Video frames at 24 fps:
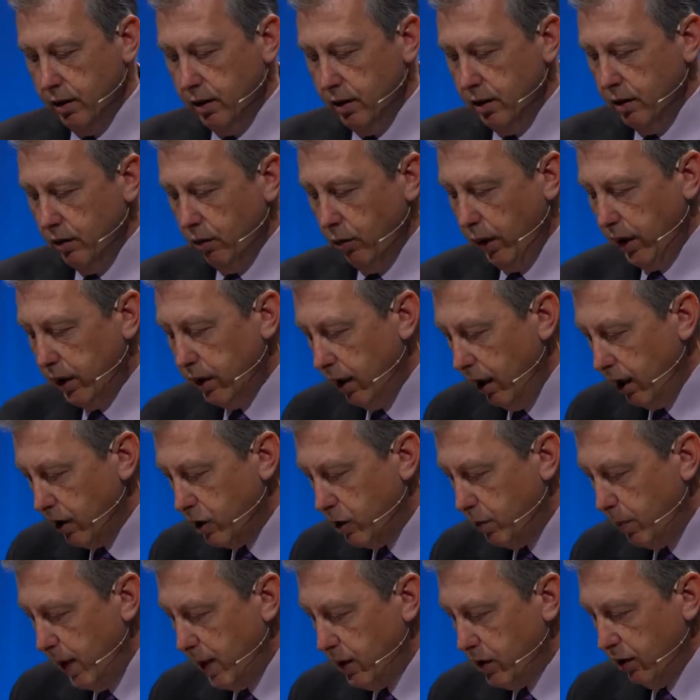What he does
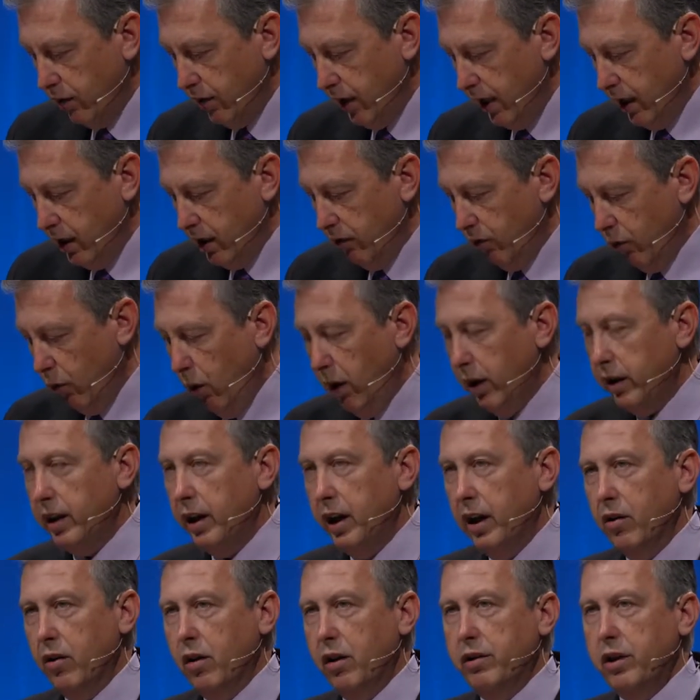speaks of the end of one
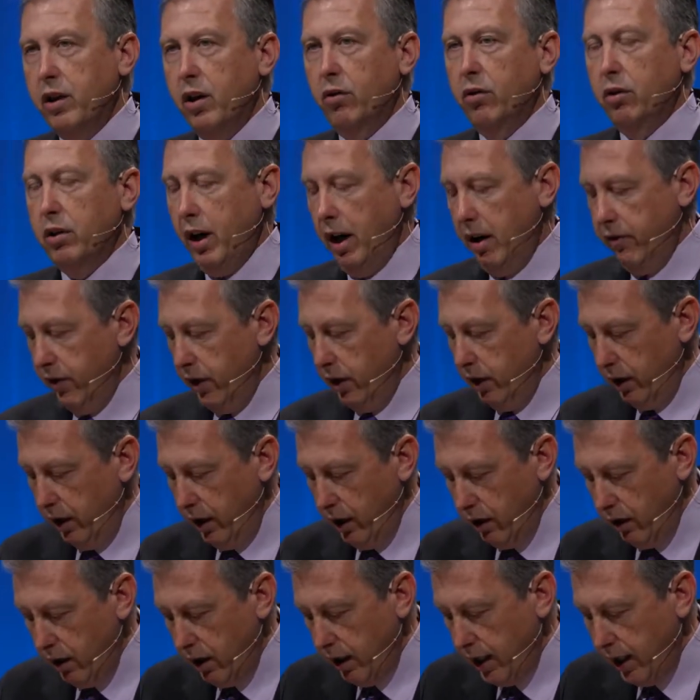era, the Old Covenant
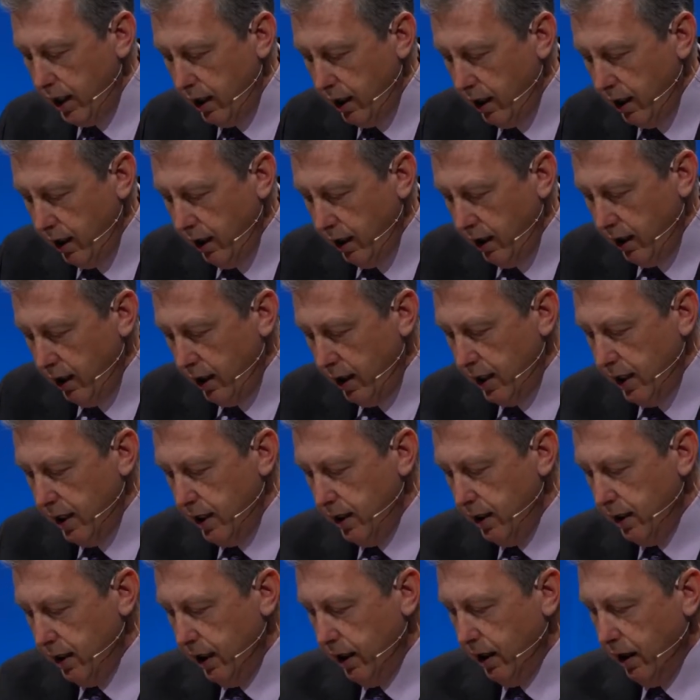era. He,
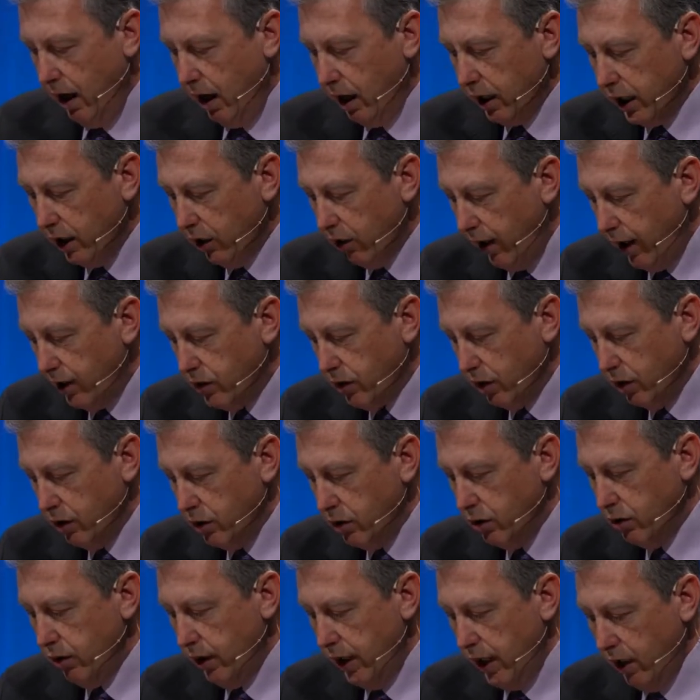he inaugurates a
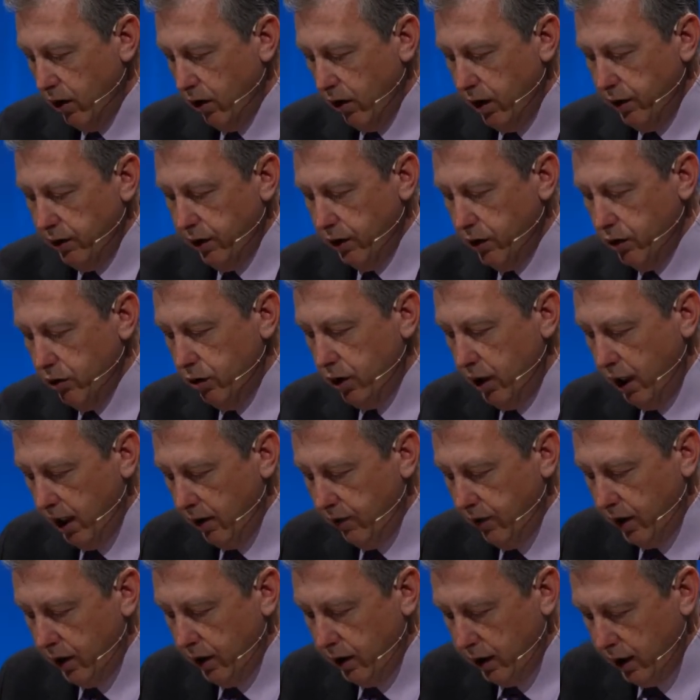new era, the New
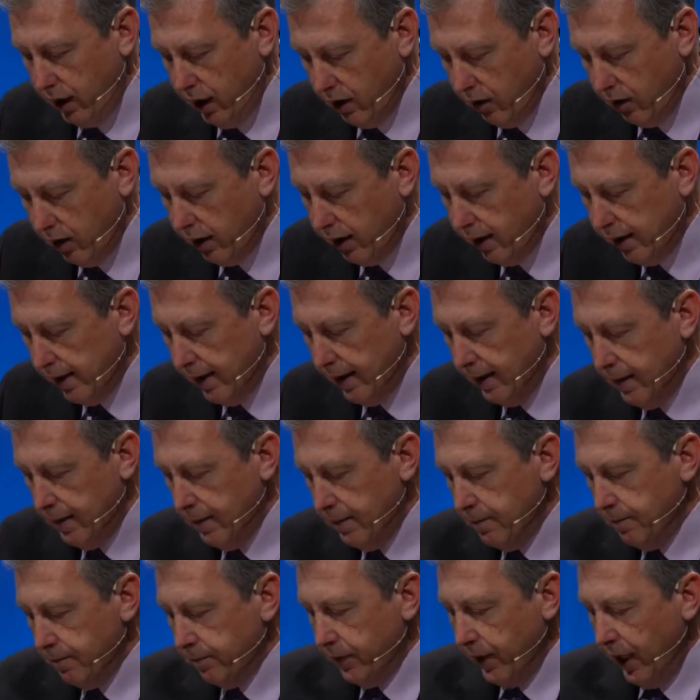Covenant era,
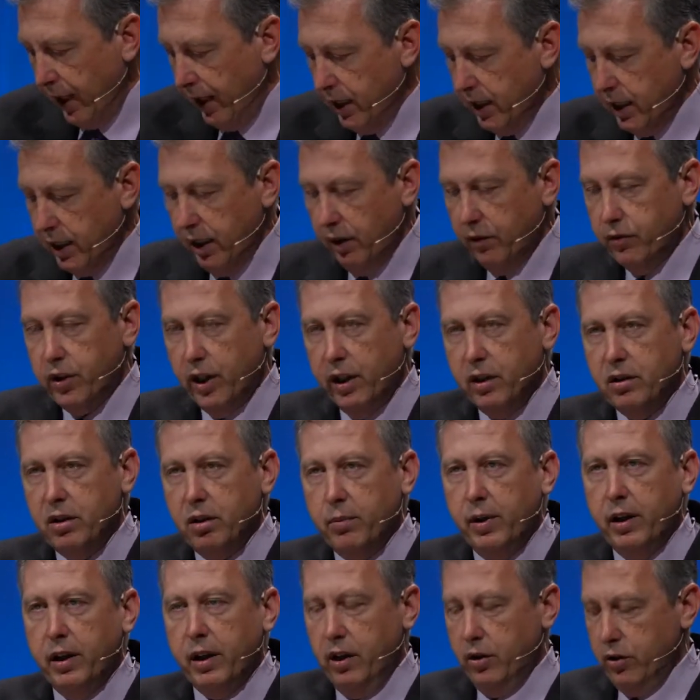and he gives
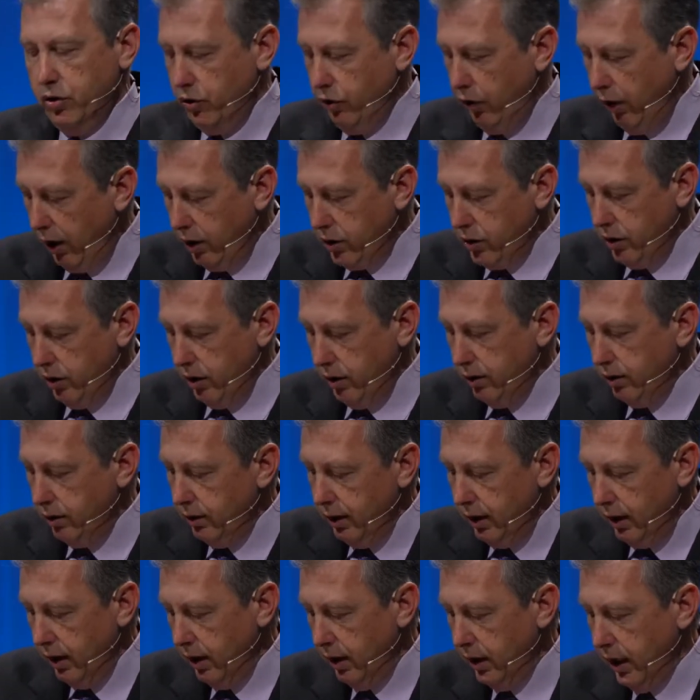intimate instruction
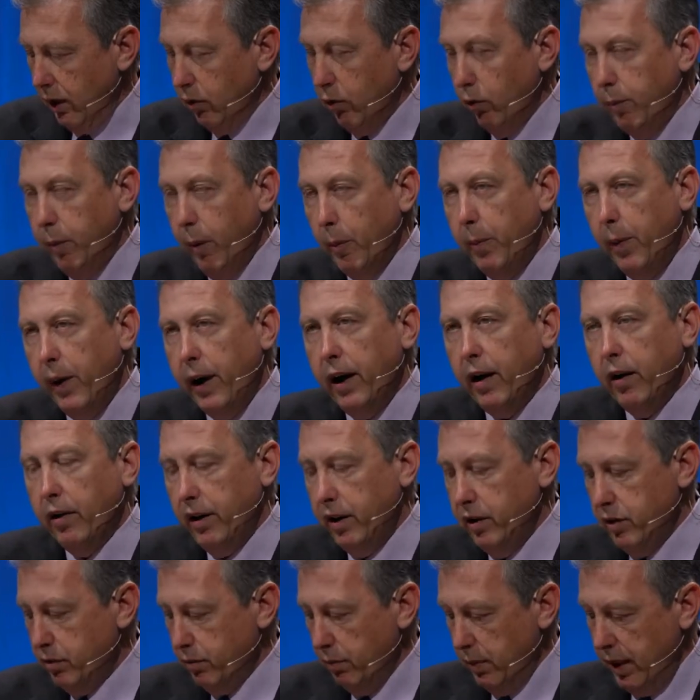that will prepare
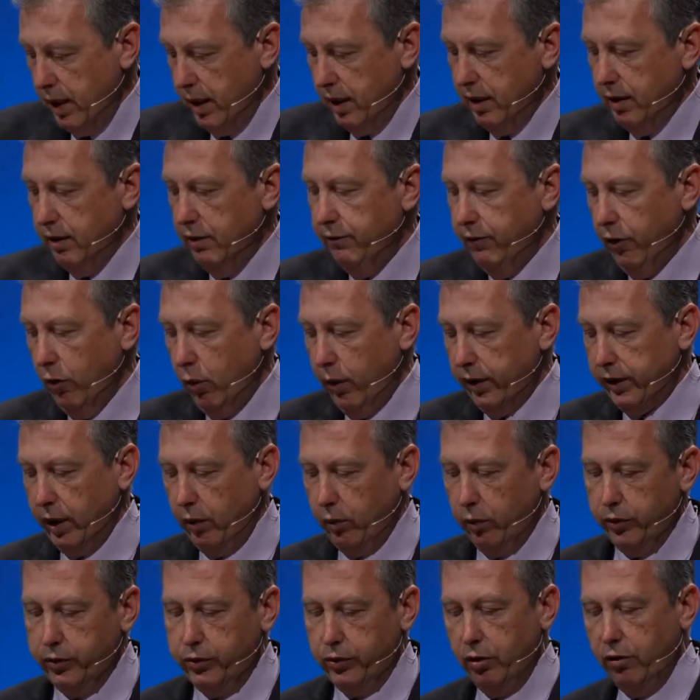his men for what they
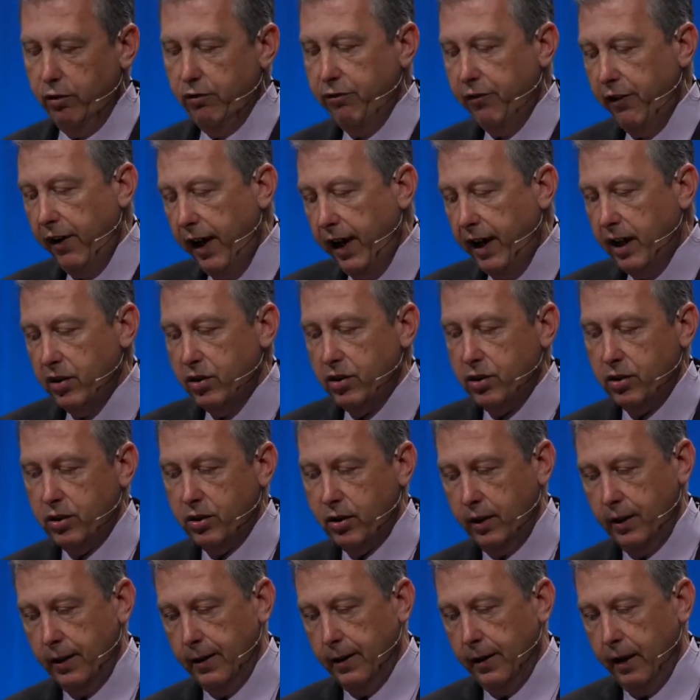will soon face
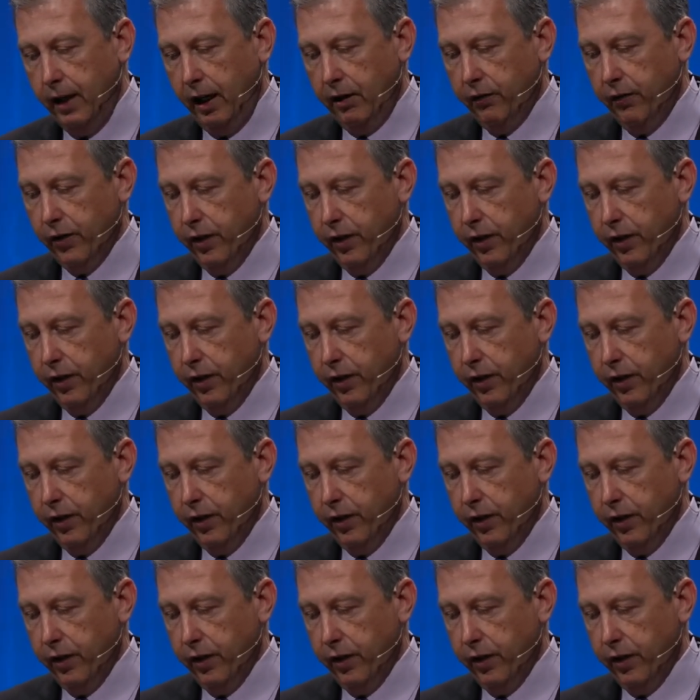and for the